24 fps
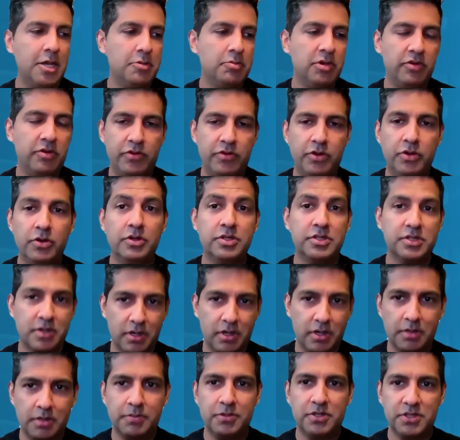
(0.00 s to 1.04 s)
But if you're a
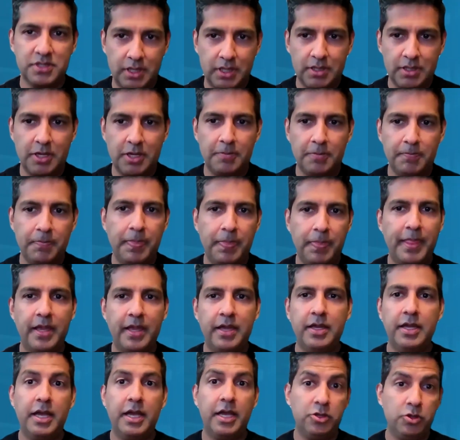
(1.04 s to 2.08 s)
startup or scale up
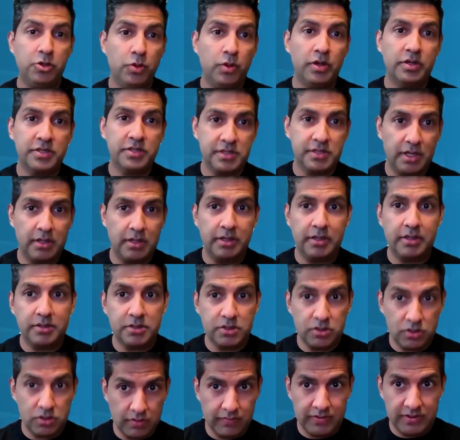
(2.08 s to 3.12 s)
and you are selling
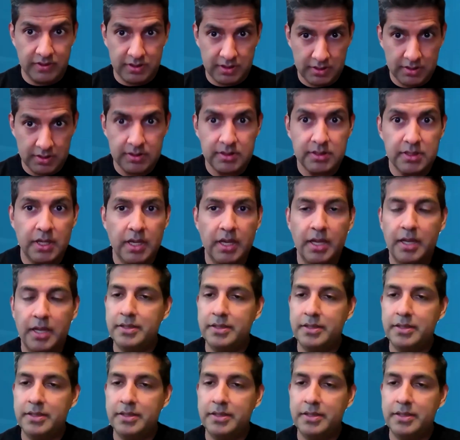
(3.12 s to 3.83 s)
services,